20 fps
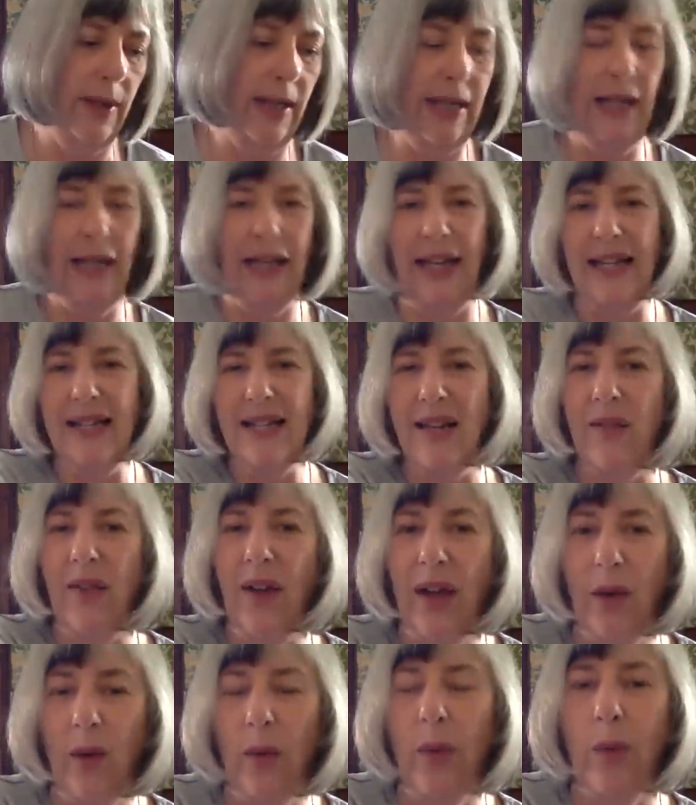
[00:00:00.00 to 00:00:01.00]
collective
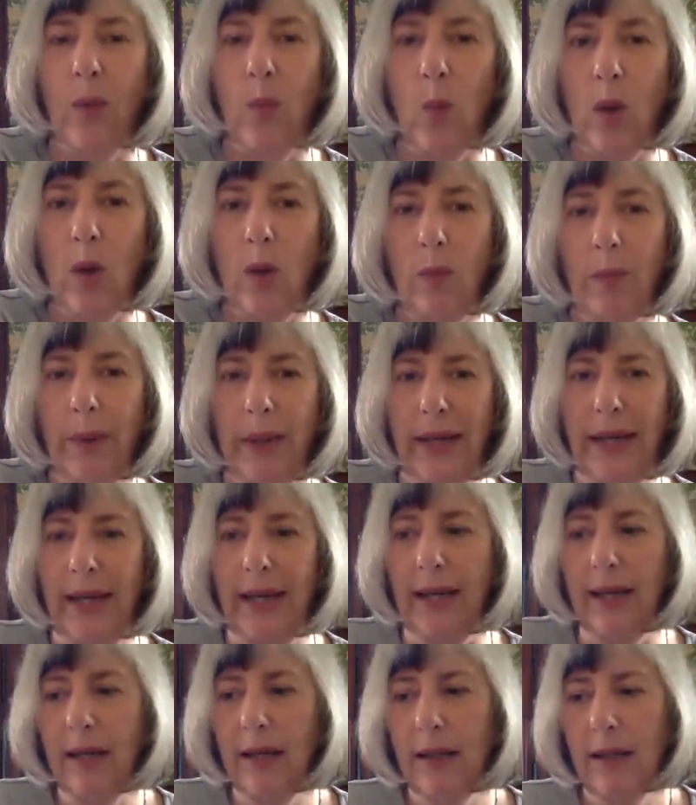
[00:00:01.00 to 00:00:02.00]
health and
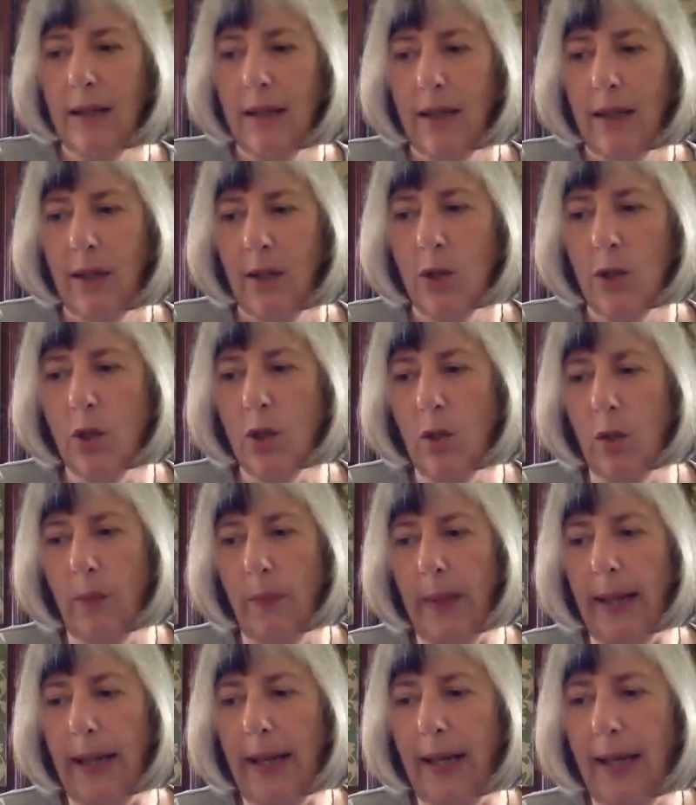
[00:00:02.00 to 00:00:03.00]
well-being to
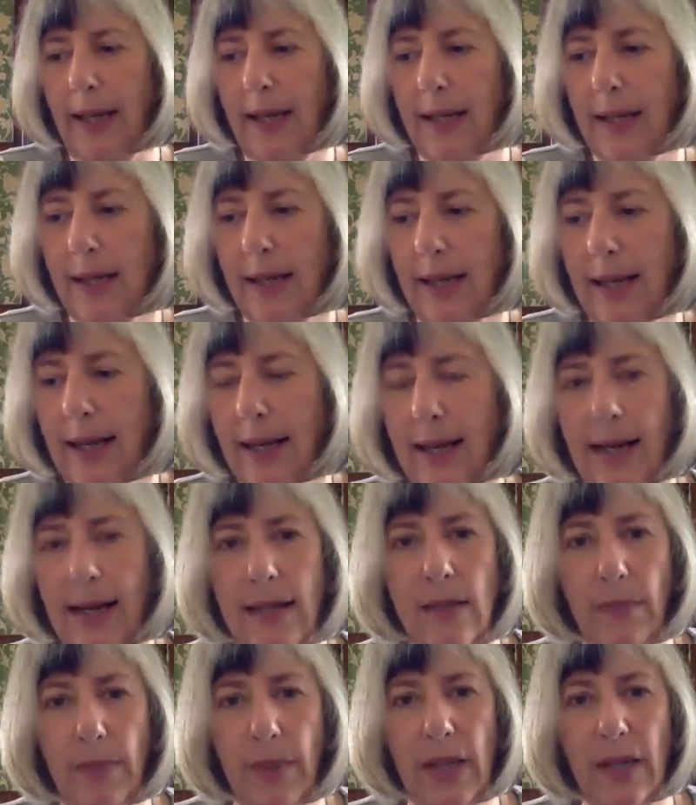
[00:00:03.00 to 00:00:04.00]
be
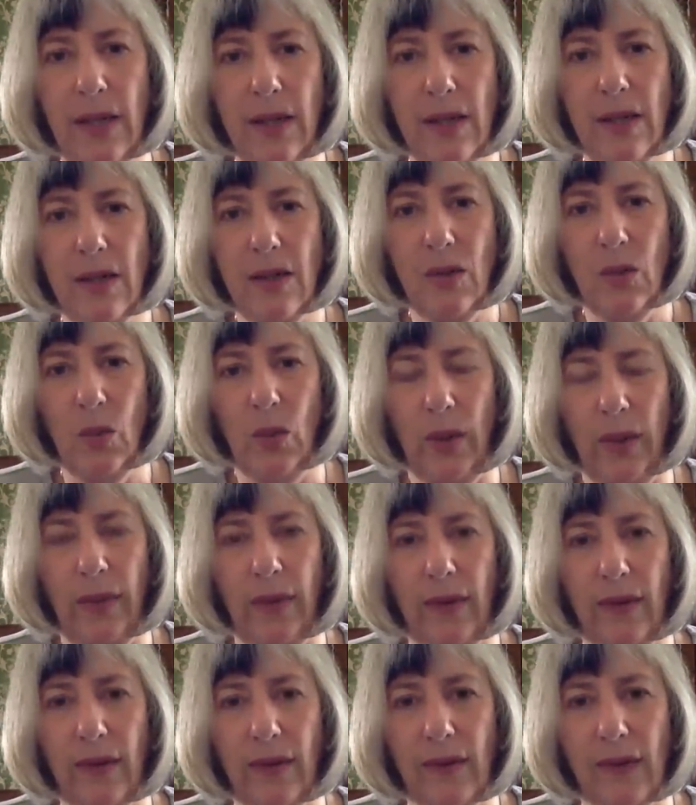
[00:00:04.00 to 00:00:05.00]
underpinned with
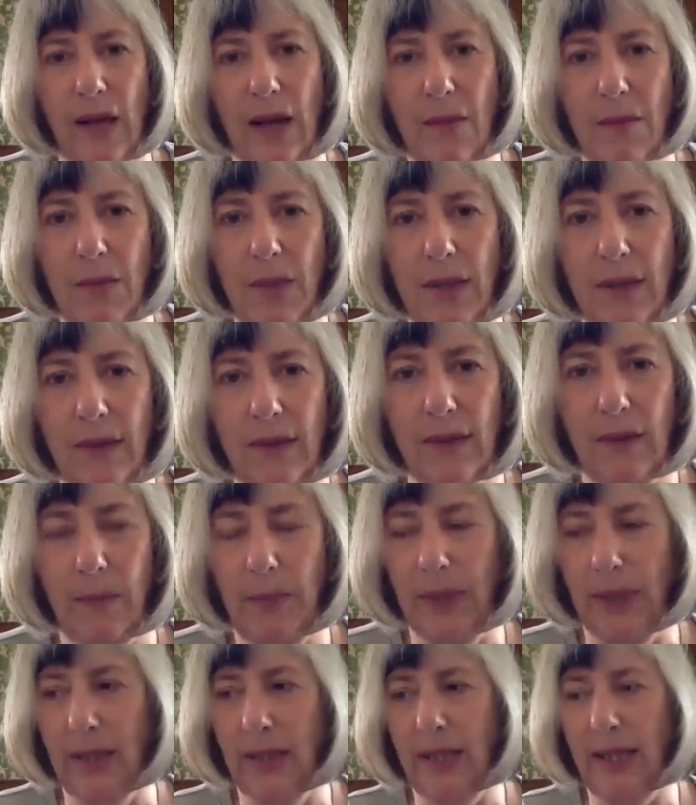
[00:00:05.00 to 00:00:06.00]
some
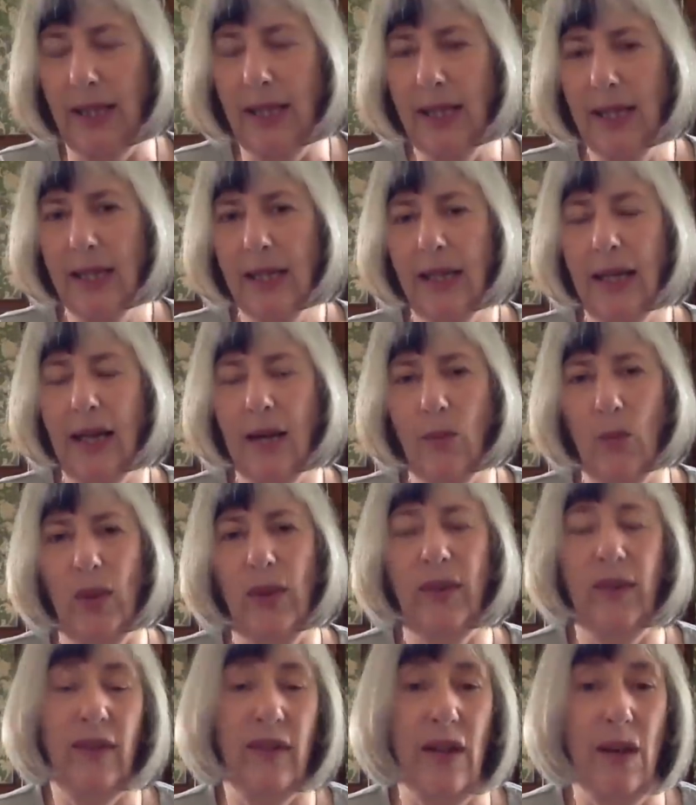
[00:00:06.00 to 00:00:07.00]
stability and with
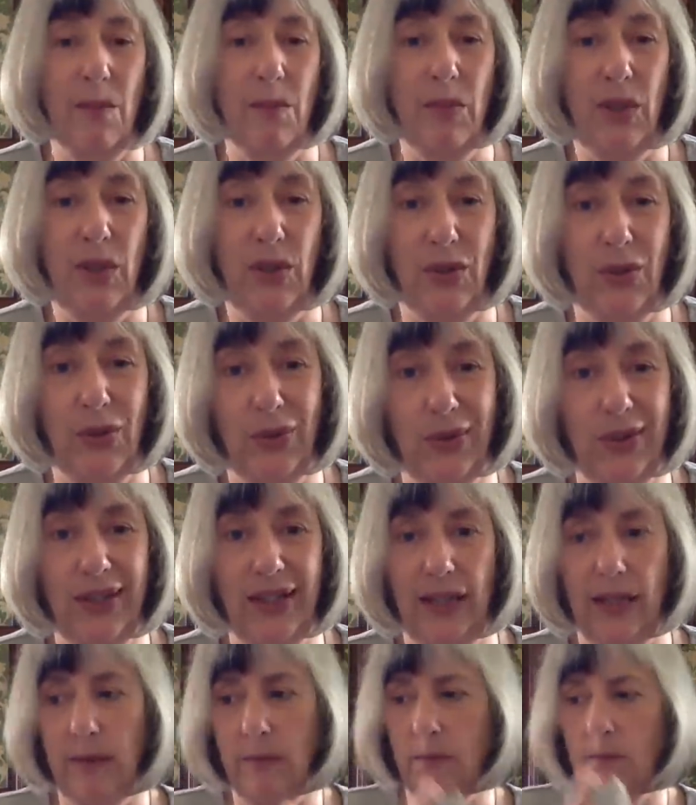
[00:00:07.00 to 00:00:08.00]
some
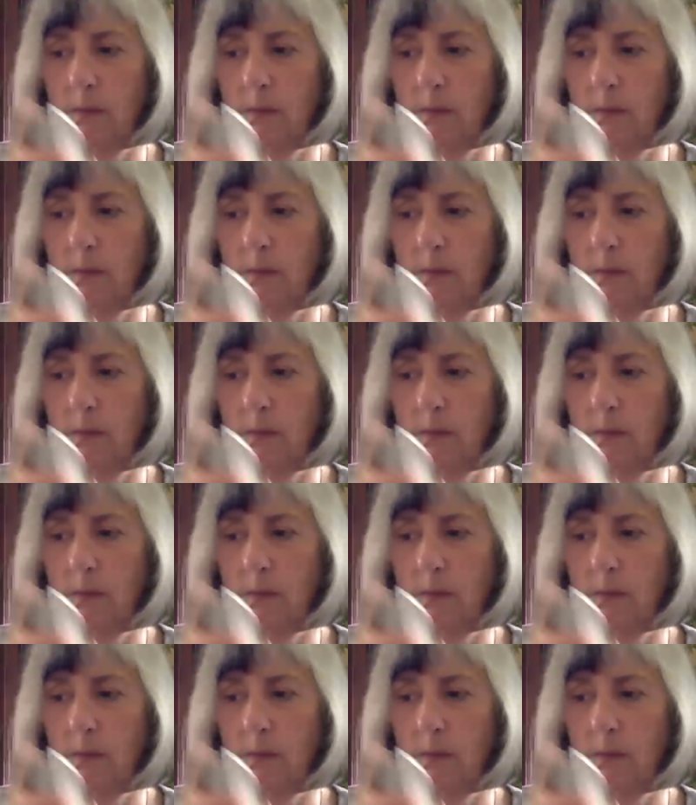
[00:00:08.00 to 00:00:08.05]
unity.